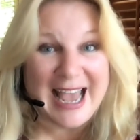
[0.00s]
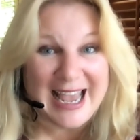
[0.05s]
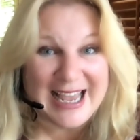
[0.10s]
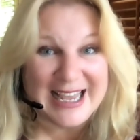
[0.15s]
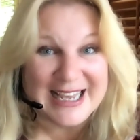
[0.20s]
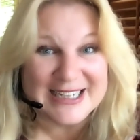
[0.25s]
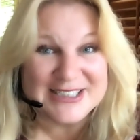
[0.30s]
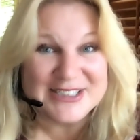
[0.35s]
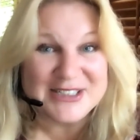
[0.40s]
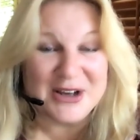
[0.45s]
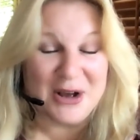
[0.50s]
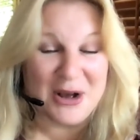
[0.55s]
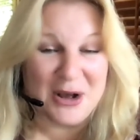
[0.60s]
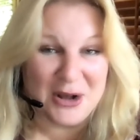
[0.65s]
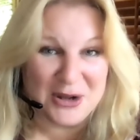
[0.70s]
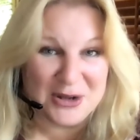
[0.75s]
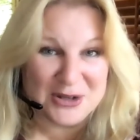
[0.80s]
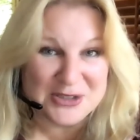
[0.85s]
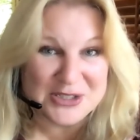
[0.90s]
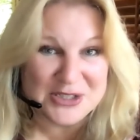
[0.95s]
and
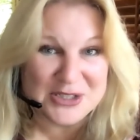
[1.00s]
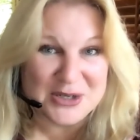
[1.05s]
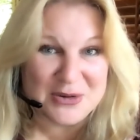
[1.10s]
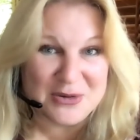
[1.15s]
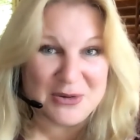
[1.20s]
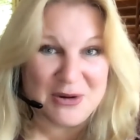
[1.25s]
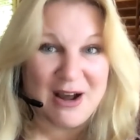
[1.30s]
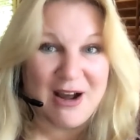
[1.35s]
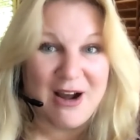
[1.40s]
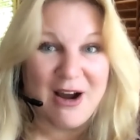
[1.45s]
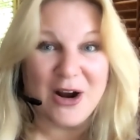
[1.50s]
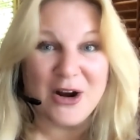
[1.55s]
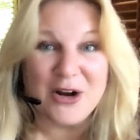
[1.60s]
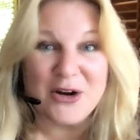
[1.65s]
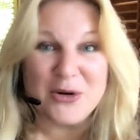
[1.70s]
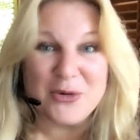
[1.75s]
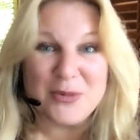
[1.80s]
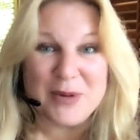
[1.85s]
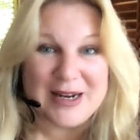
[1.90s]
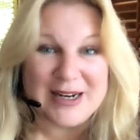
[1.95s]
also are
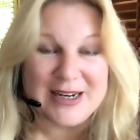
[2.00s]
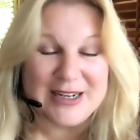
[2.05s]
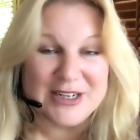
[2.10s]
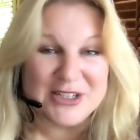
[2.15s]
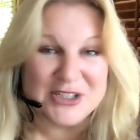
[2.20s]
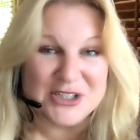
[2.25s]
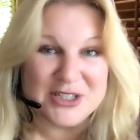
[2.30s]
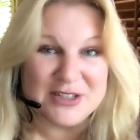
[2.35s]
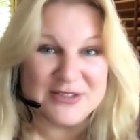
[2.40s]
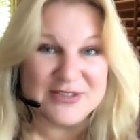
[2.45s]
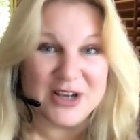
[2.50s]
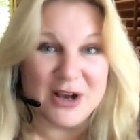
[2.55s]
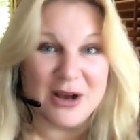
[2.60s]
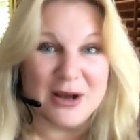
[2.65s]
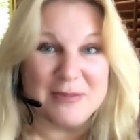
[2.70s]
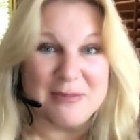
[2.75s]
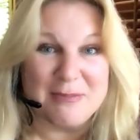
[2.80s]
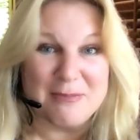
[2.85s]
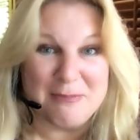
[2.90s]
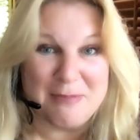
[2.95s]
great initiatives
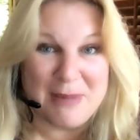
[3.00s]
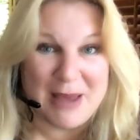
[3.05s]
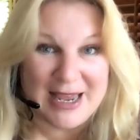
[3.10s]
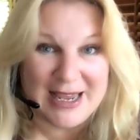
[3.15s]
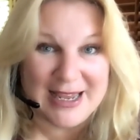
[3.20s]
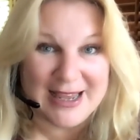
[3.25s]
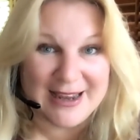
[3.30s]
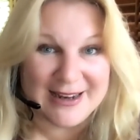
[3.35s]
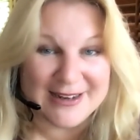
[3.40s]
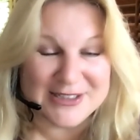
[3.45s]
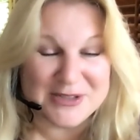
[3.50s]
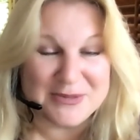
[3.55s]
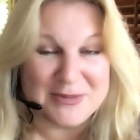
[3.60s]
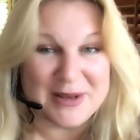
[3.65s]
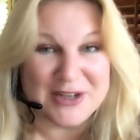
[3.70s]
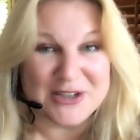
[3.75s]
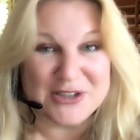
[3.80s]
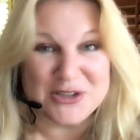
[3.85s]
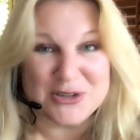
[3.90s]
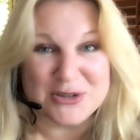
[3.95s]
on banking to
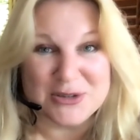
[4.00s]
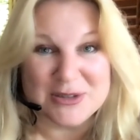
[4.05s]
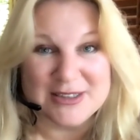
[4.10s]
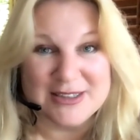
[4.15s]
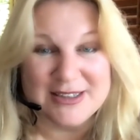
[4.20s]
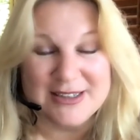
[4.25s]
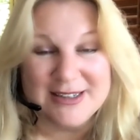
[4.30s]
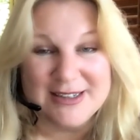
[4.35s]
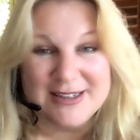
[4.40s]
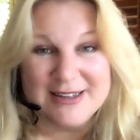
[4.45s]
make sure